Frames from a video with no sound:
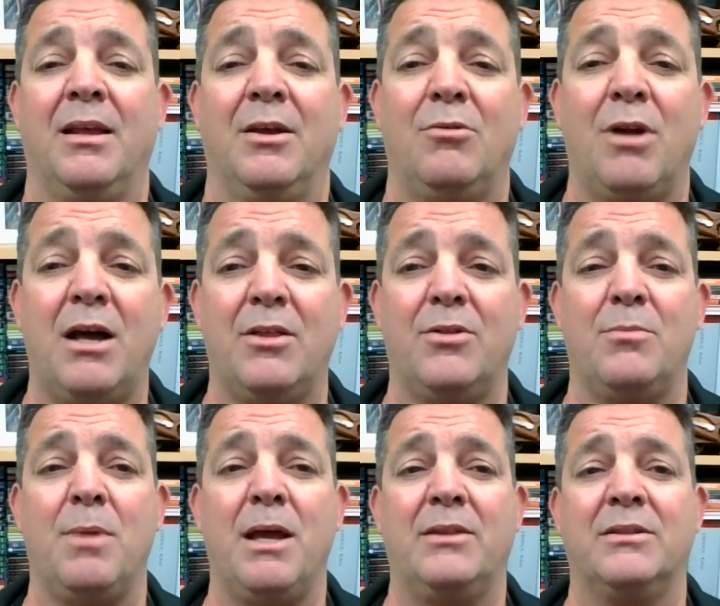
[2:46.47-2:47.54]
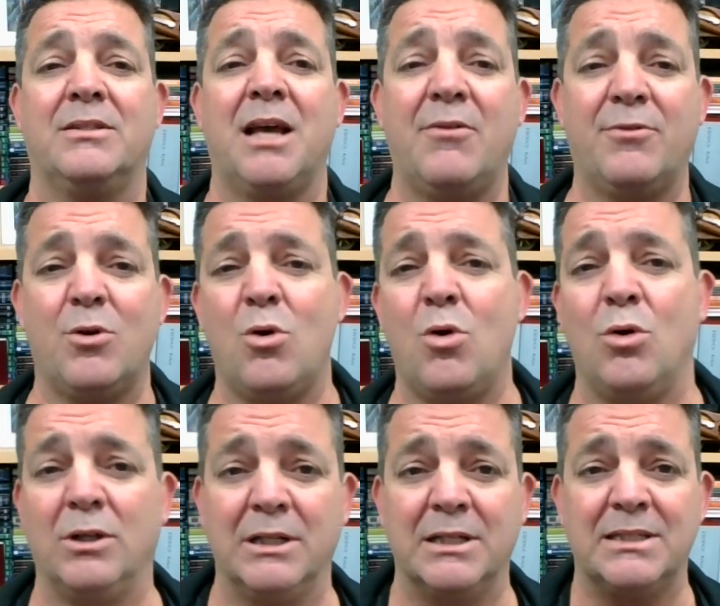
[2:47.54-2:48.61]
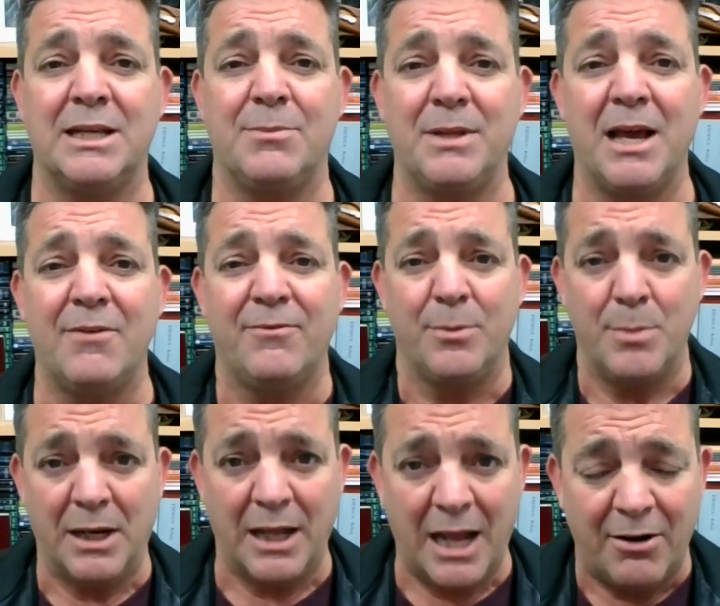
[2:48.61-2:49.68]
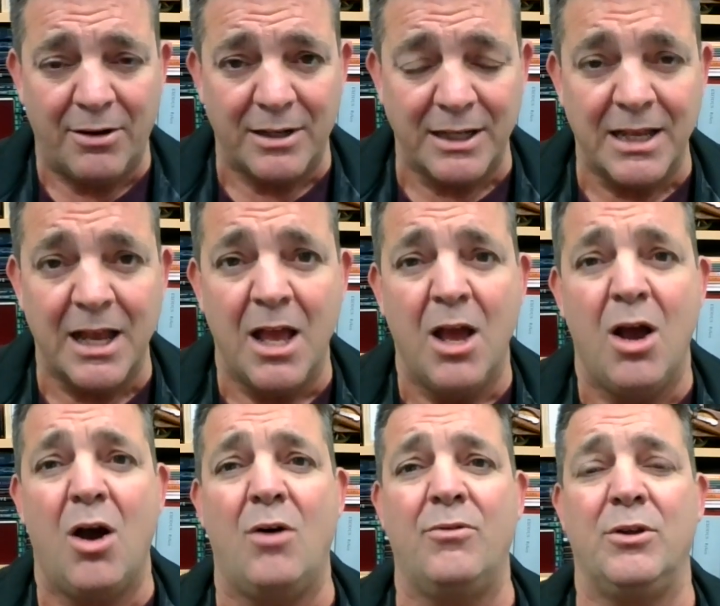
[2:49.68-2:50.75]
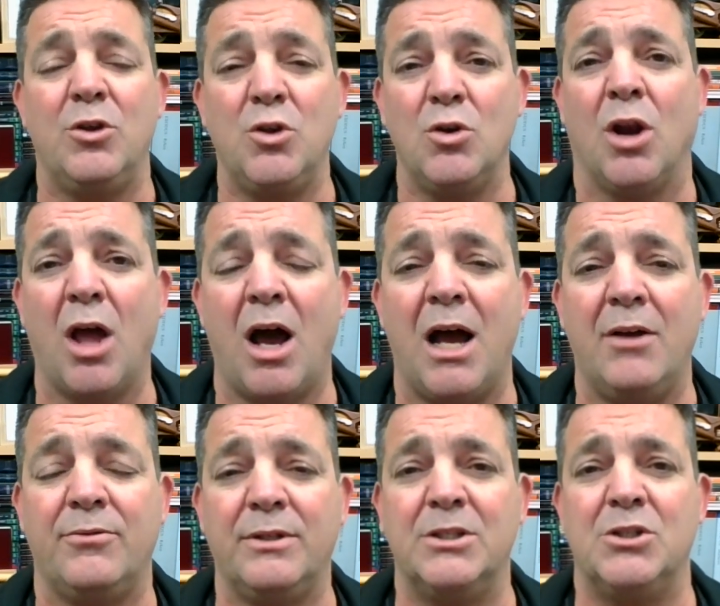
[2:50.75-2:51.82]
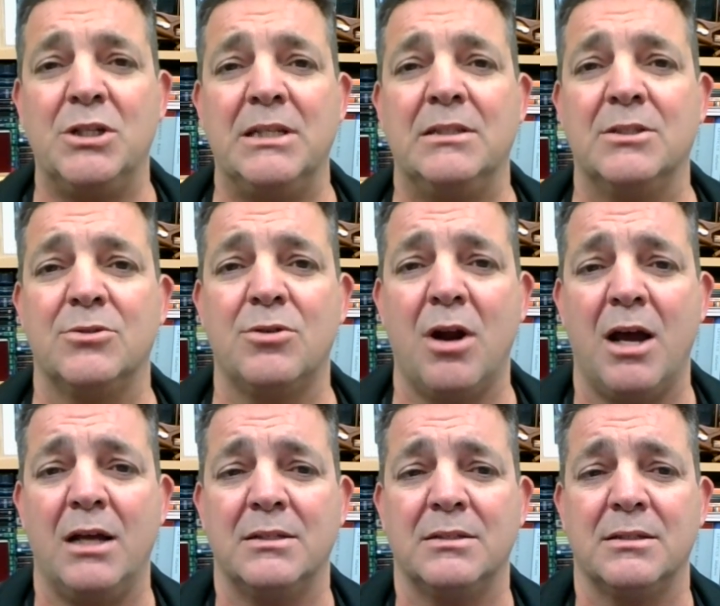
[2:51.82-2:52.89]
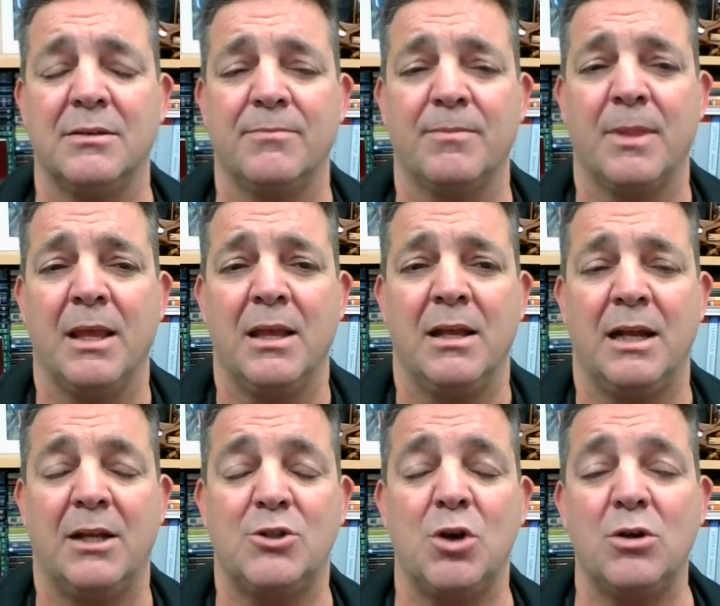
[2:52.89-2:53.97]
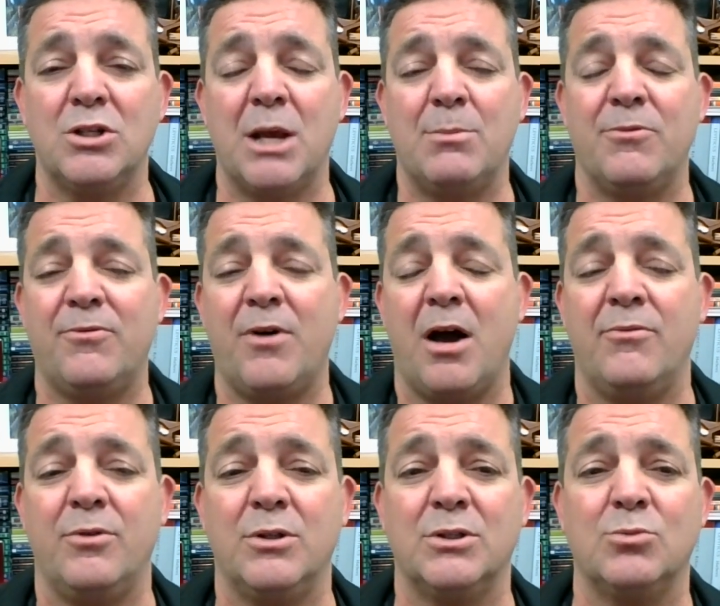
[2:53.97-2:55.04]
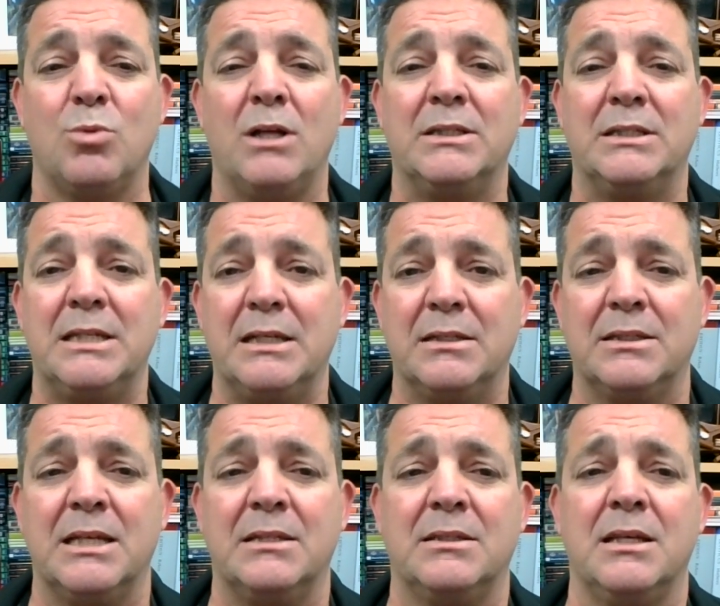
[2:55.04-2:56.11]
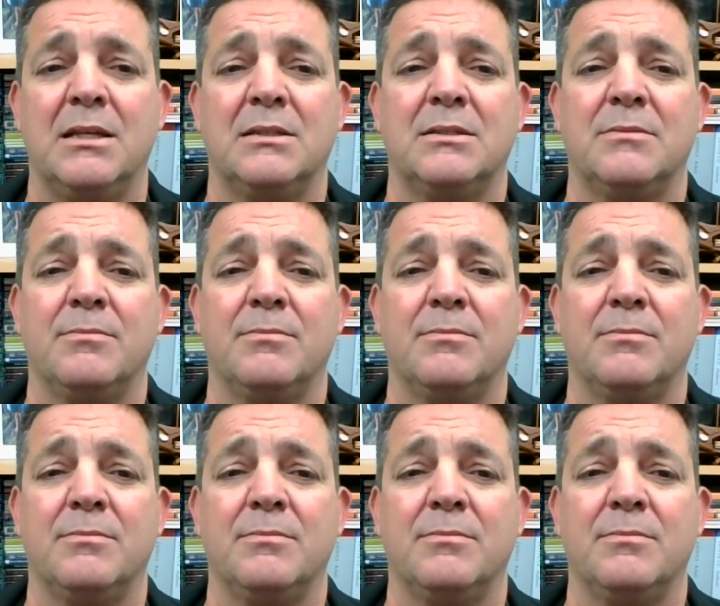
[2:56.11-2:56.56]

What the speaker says: rather than make the tough call and accept the unfamiliarity of a new life in Jesus Christ. Now, John chapter 5, verses 1-6 says this.